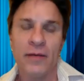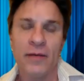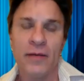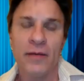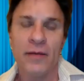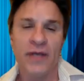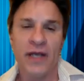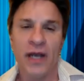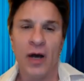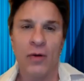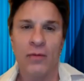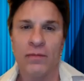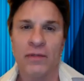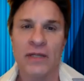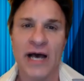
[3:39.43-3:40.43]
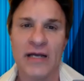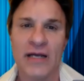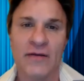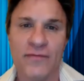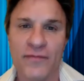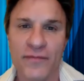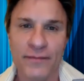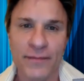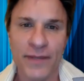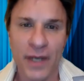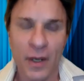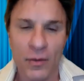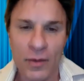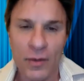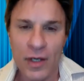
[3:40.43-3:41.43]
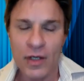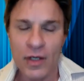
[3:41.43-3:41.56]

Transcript: you know, a lot of, you know,